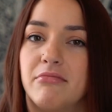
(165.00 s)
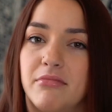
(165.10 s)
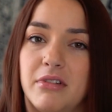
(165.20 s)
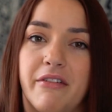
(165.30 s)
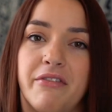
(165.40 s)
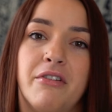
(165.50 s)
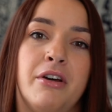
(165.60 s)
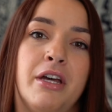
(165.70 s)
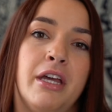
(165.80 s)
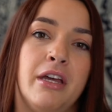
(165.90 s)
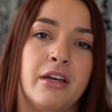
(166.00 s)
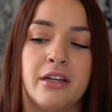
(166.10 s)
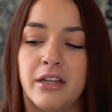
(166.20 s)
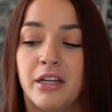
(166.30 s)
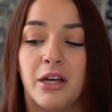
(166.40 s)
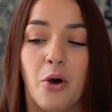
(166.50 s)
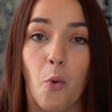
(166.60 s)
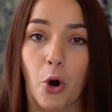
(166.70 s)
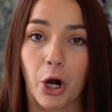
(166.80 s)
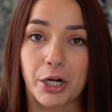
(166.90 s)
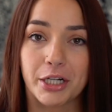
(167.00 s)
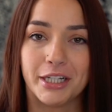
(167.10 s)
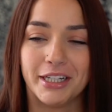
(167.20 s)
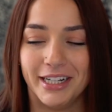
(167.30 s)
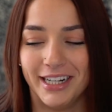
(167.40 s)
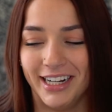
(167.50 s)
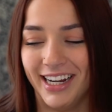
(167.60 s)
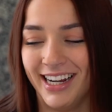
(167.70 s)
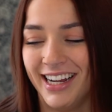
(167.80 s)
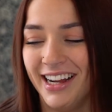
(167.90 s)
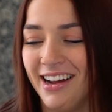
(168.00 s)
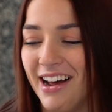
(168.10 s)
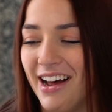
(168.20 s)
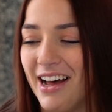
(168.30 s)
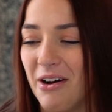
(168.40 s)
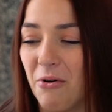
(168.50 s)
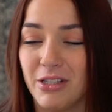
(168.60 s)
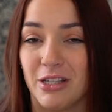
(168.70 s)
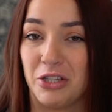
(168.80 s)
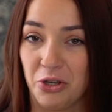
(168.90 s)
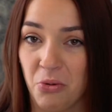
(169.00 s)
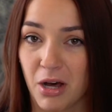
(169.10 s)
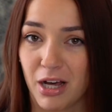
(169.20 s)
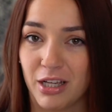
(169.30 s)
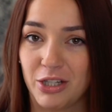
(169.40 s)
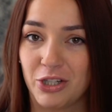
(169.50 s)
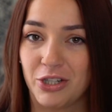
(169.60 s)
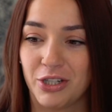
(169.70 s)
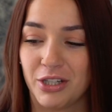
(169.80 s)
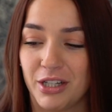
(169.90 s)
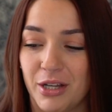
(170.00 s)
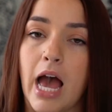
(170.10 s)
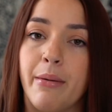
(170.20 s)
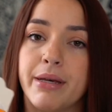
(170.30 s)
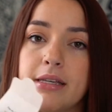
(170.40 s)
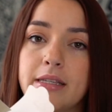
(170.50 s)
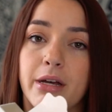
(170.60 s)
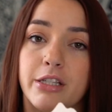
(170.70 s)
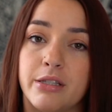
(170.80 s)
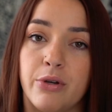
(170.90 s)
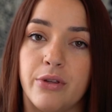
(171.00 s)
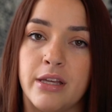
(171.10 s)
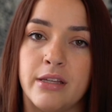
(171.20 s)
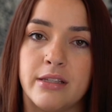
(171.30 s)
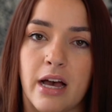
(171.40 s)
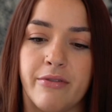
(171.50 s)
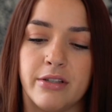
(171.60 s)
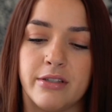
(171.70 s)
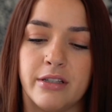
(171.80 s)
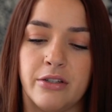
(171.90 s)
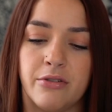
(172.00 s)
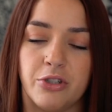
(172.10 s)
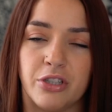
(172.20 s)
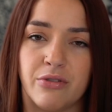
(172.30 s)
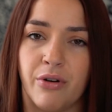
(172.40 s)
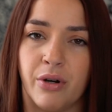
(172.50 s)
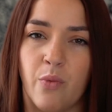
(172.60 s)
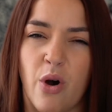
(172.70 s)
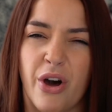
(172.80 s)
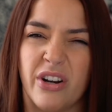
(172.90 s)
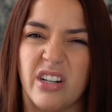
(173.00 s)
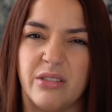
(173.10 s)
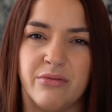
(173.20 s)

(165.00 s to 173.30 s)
Definitely worked. Wasn't too much. I mix these in my smoothies. Obviously you don't just throw it in water.